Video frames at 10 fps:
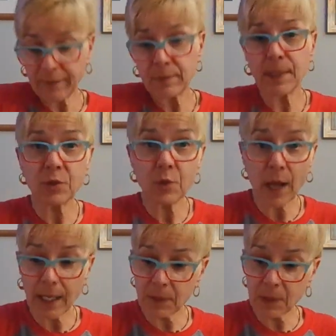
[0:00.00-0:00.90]
have to make zoo
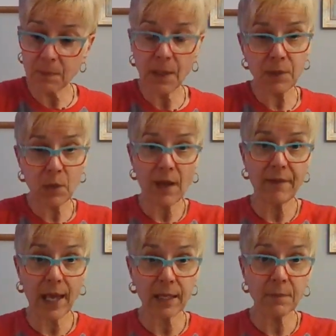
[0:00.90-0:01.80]
animals. Maybe you have
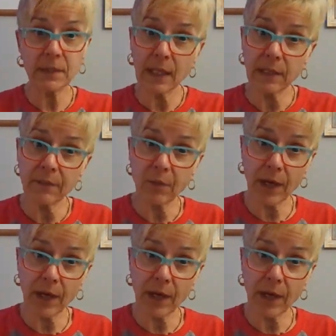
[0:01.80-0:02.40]
animals that live